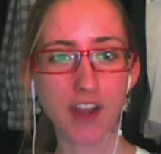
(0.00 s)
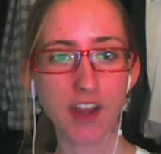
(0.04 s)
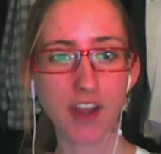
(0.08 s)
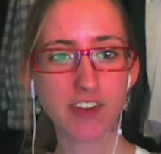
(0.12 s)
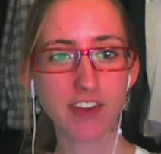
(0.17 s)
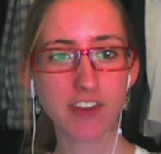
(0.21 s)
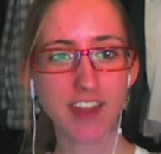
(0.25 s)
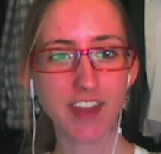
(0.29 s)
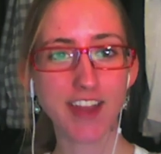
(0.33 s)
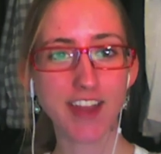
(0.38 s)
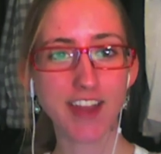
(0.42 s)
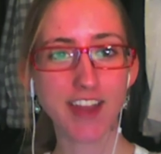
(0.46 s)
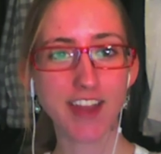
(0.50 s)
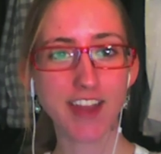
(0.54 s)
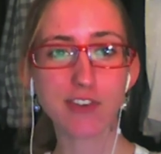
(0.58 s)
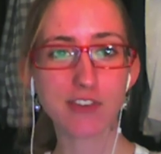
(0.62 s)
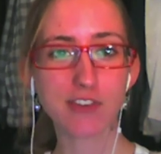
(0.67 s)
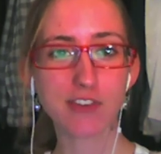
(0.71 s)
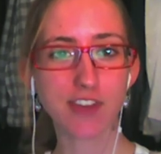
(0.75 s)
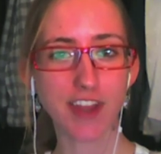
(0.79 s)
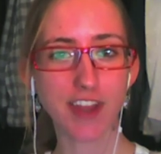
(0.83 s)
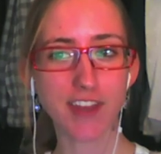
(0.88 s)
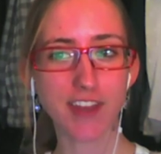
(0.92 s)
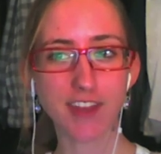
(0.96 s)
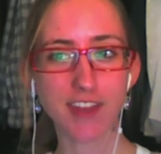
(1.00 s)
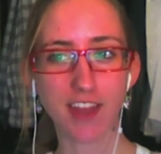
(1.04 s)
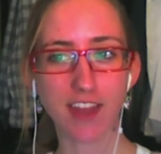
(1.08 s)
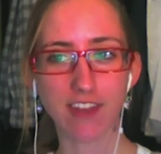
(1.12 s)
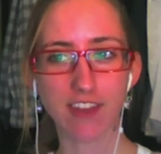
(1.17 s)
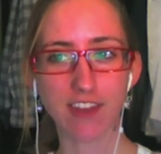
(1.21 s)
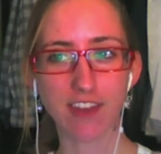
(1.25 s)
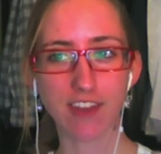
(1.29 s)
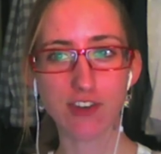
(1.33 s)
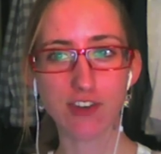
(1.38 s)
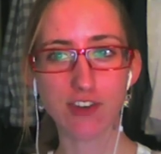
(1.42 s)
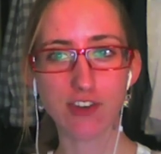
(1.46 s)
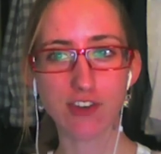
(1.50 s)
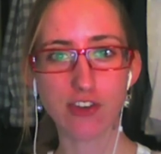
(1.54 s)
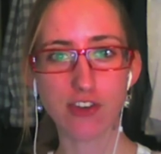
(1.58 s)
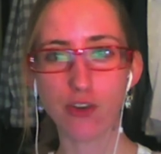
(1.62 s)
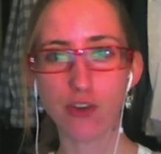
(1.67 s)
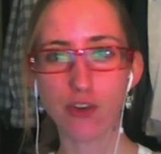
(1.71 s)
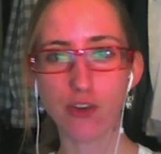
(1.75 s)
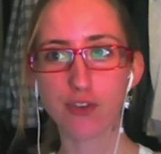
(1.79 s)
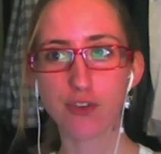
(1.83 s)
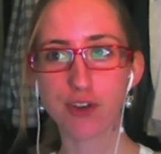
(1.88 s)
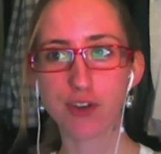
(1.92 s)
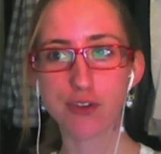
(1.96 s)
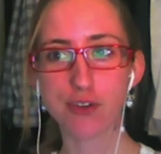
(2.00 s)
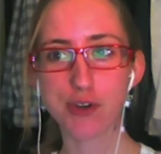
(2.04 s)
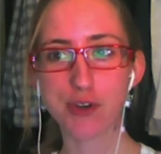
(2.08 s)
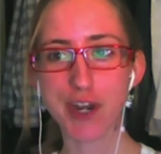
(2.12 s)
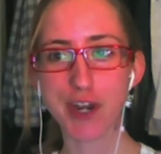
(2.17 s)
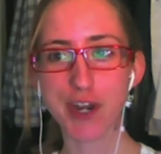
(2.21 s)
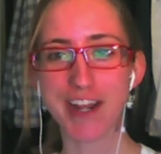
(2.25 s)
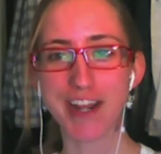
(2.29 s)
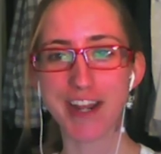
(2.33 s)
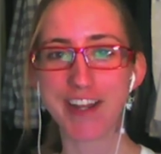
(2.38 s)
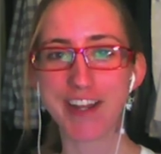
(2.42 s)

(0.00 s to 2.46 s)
the answers like that? That is so frustrating.